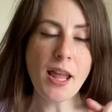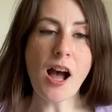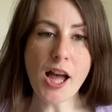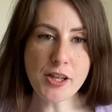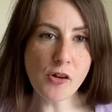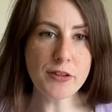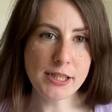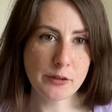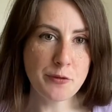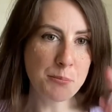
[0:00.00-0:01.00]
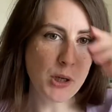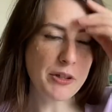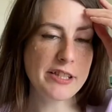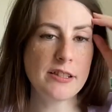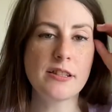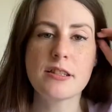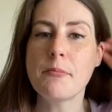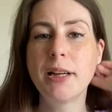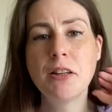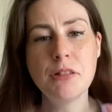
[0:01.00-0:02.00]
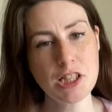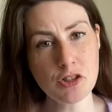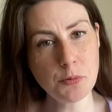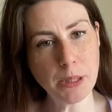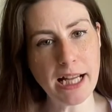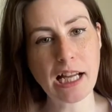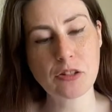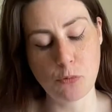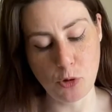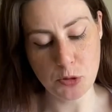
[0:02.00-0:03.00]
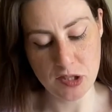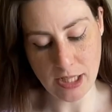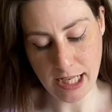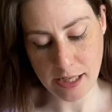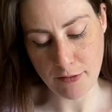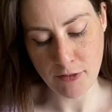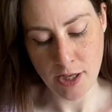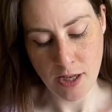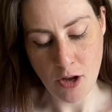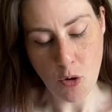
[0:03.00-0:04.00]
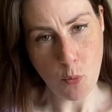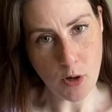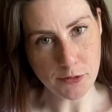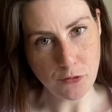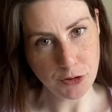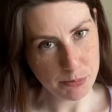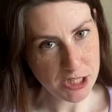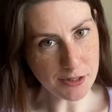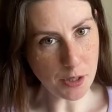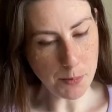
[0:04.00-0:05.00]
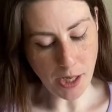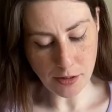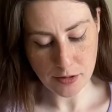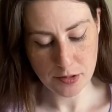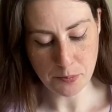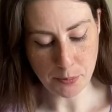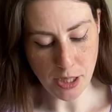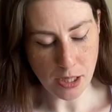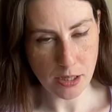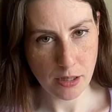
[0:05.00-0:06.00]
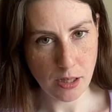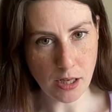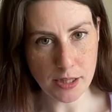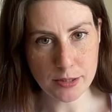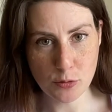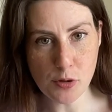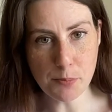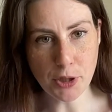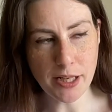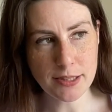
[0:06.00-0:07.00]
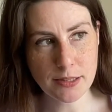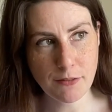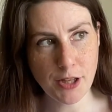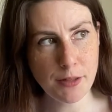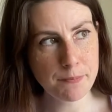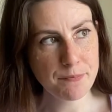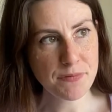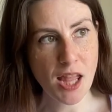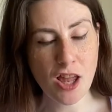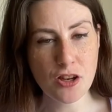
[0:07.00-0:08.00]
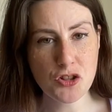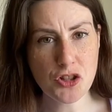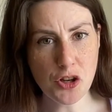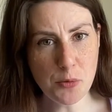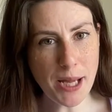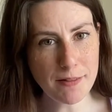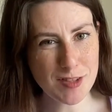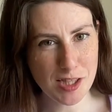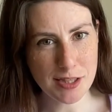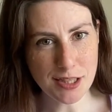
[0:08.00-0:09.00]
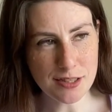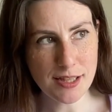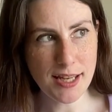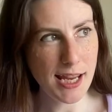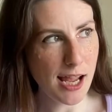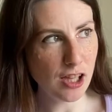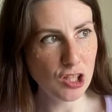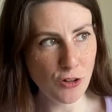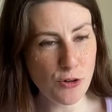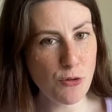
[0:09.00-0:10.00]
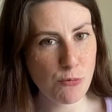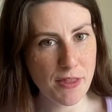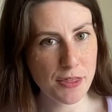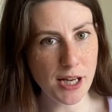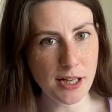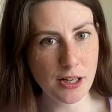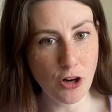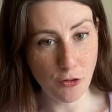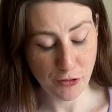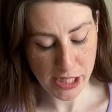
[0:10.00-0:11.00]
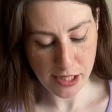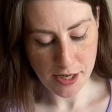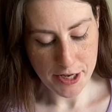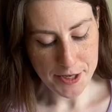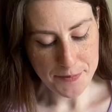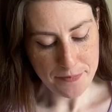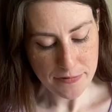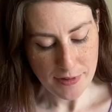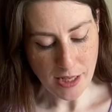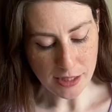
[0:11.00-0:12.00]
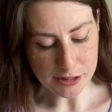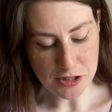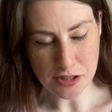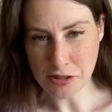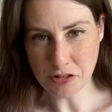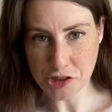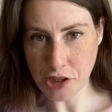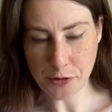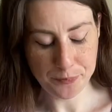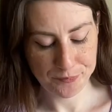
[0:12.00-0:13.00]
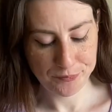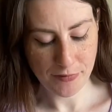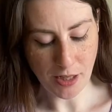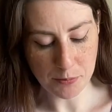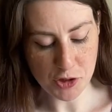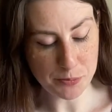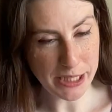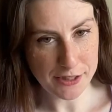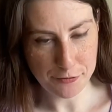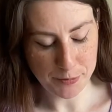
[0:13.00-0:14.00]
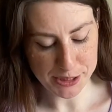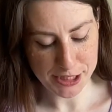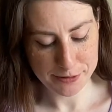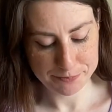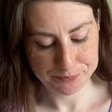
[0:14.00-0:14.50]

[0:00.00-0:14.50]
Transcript: I got this from Morrison's. My original plan was to have one from Starbucks, but I saw the price of it, two pounds thirty along with that coffee. And I just thought, no, I'm not made of money.